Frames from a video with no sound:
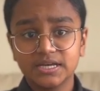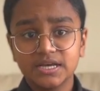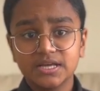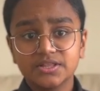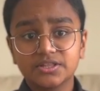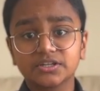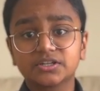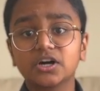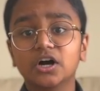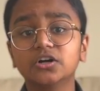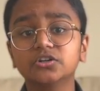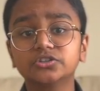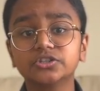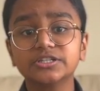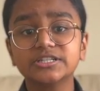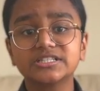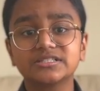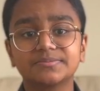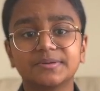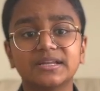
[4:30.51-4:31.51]
the
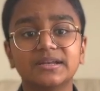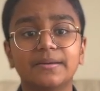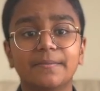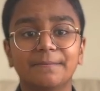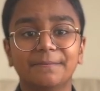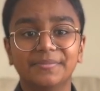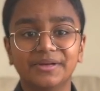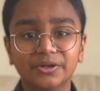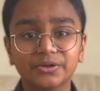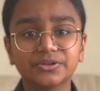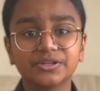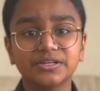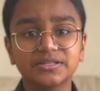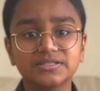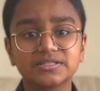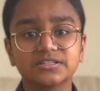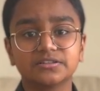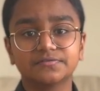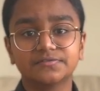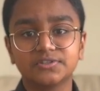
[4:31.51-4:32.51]
countries spent
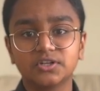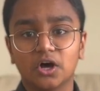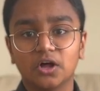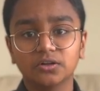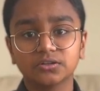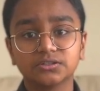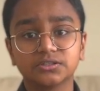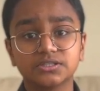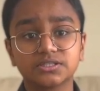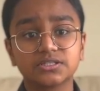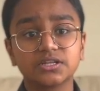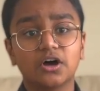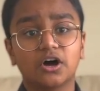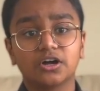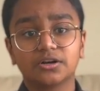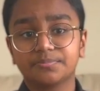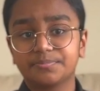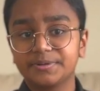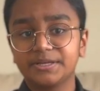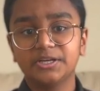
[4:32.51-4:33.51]
millions of dollars
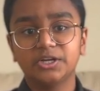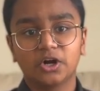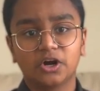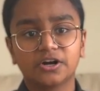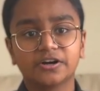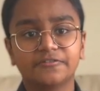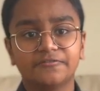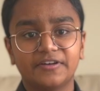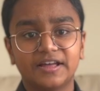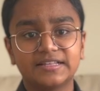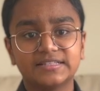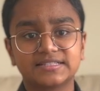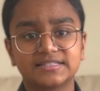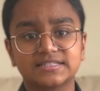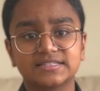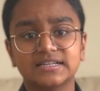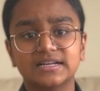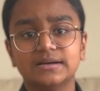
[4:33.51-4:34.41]
on PR events,